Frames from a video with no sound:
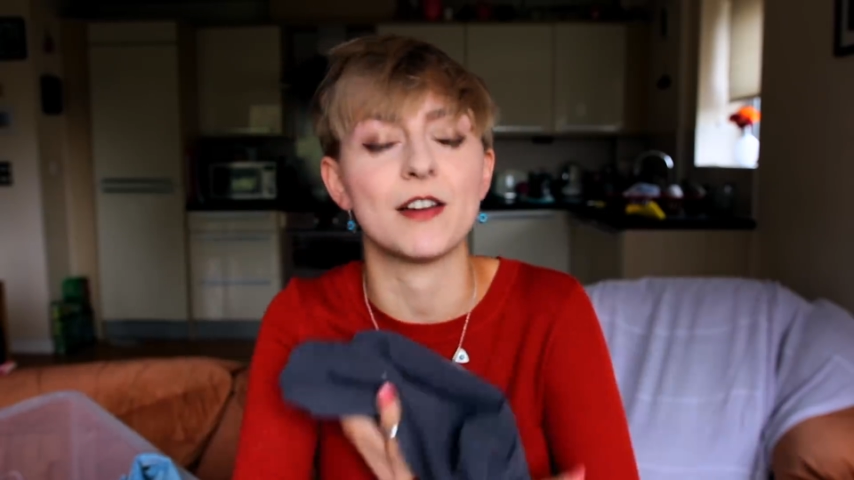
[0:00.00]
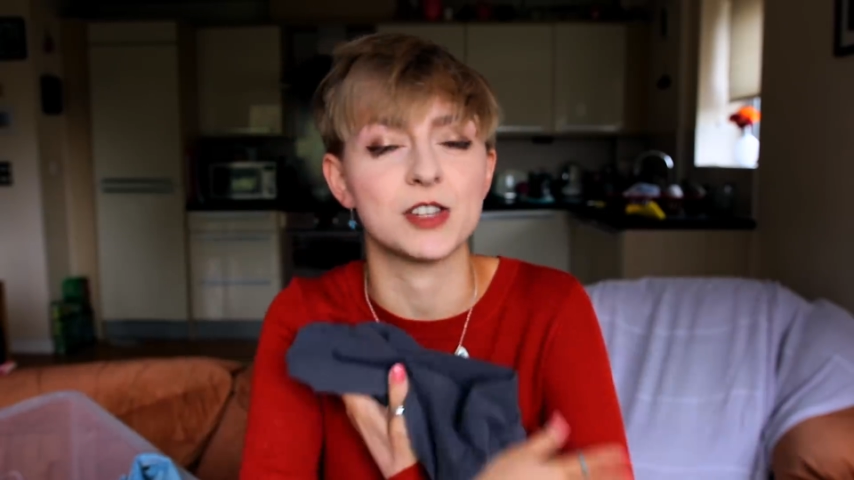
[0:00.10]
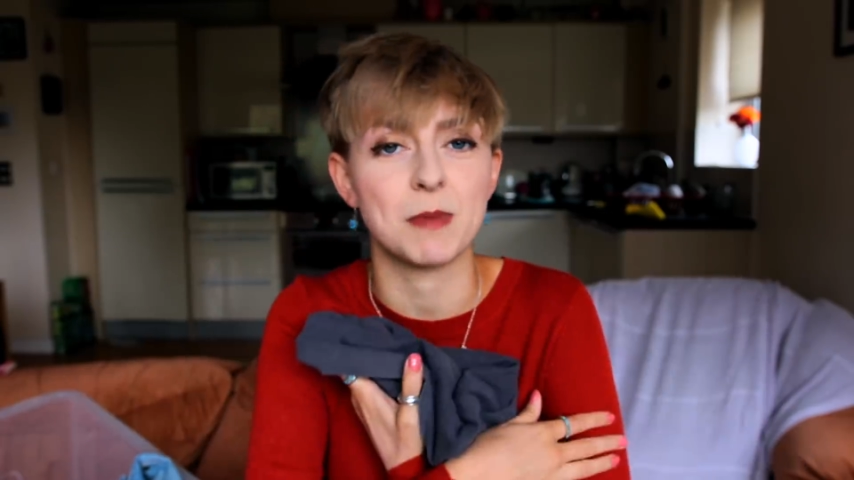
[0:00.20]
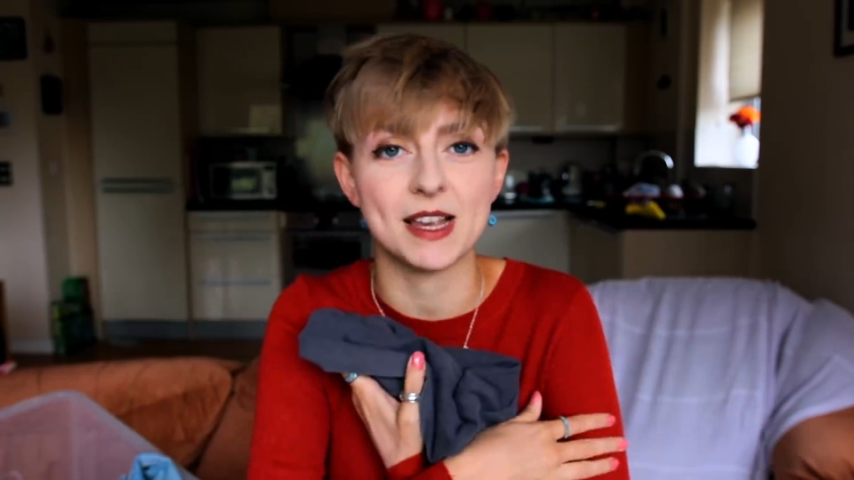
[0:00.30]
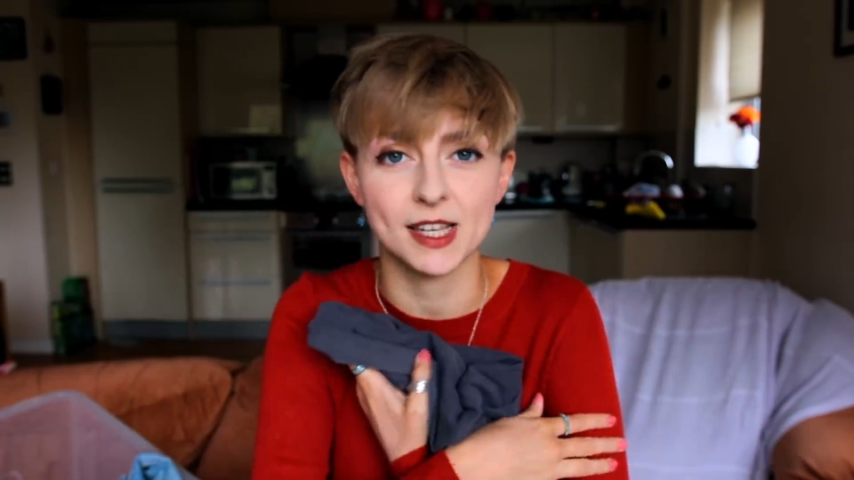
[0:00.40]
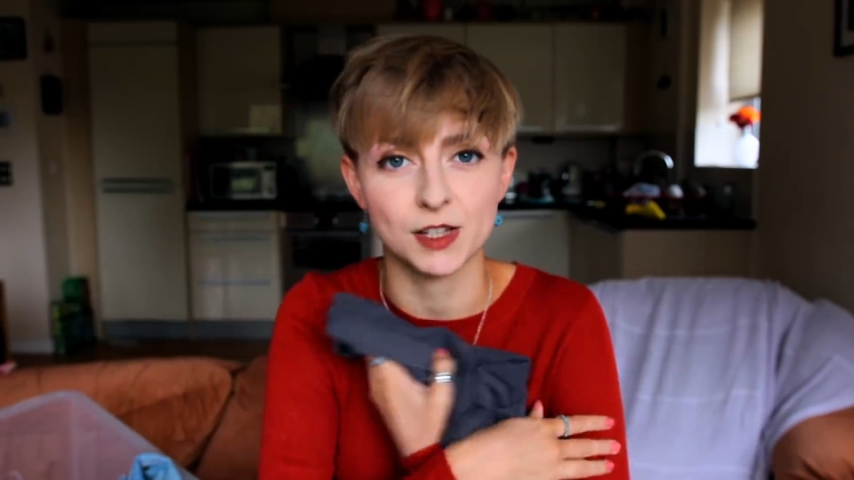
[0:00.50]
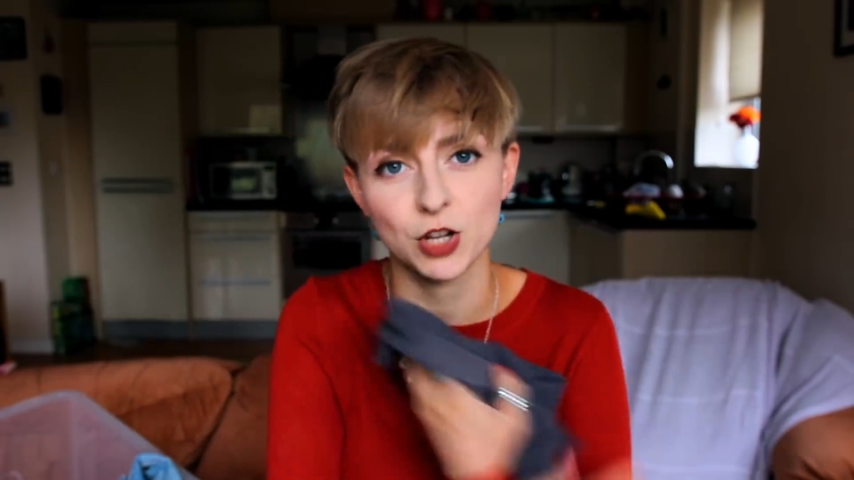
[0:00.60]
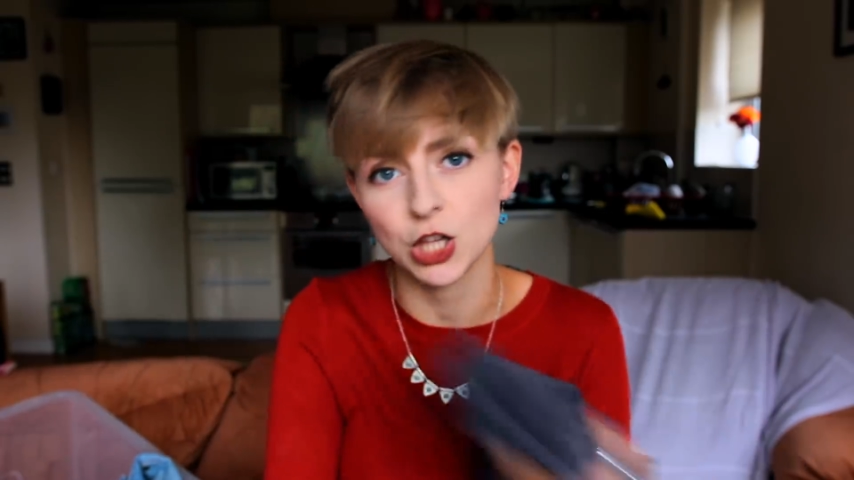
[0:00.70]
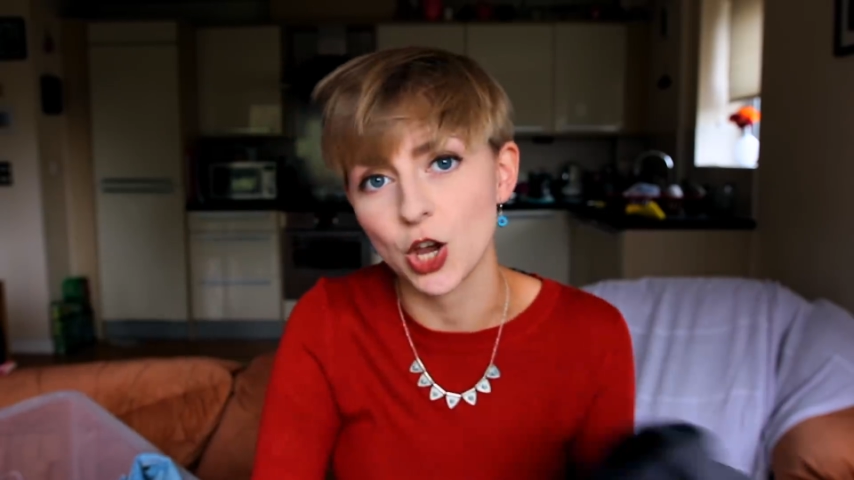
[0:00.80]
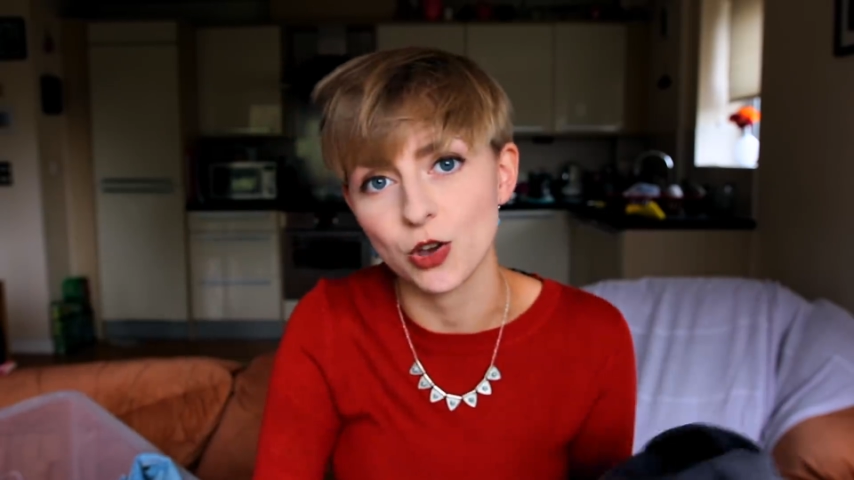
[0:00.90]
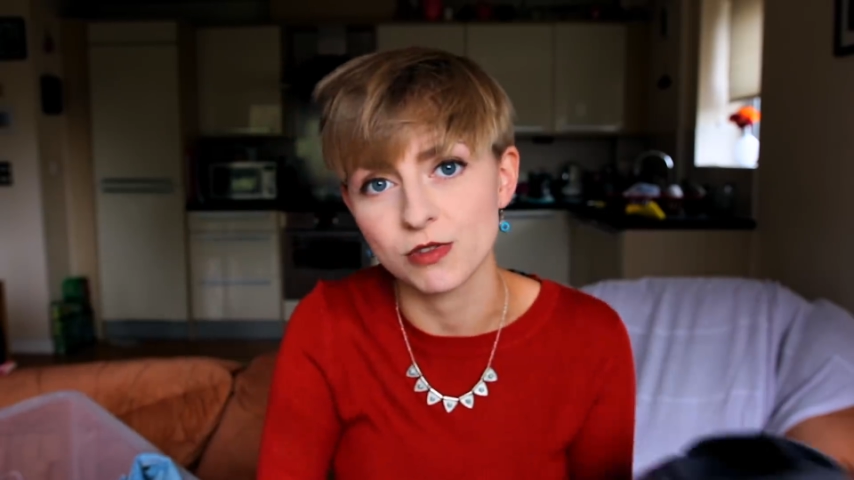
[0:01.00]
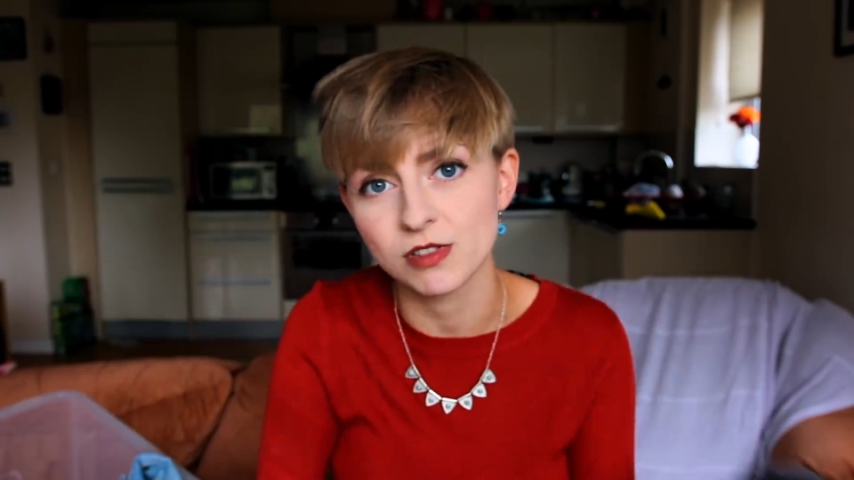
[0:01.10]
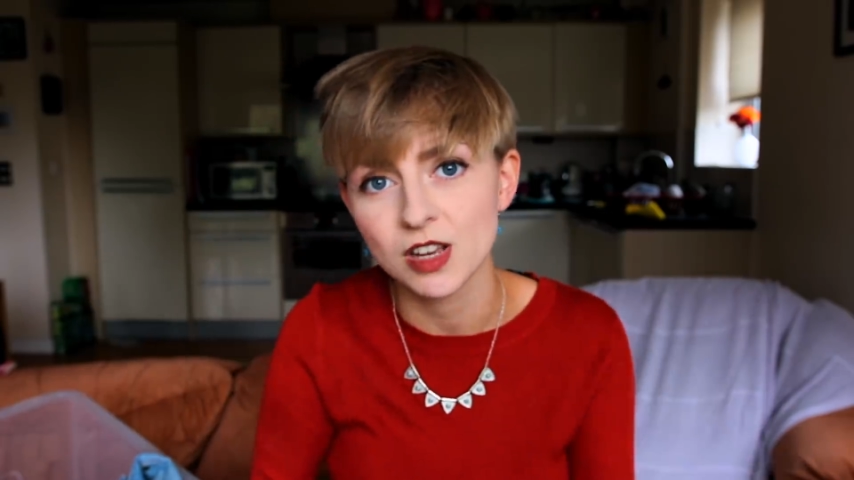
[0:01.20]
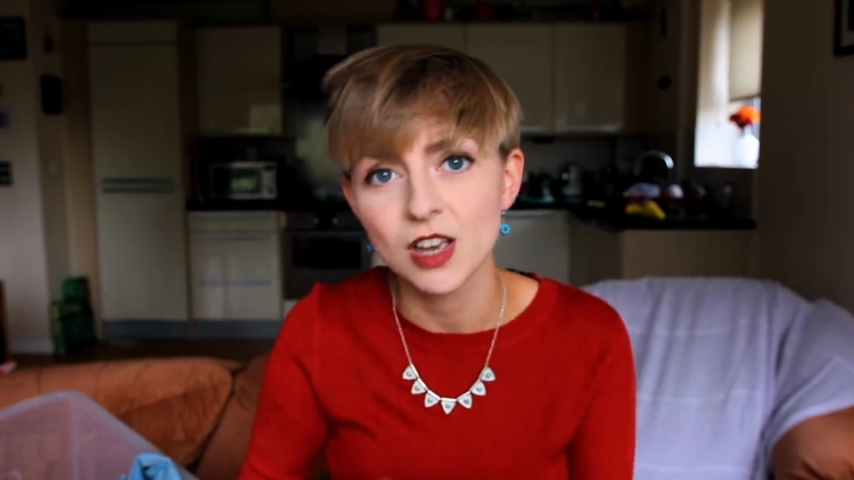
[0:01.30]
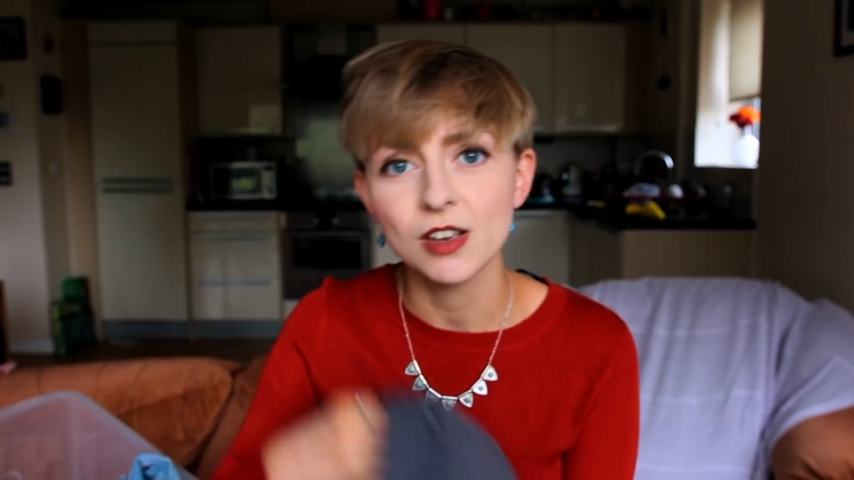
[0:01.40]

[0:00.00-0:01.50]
have a spare set of clothes,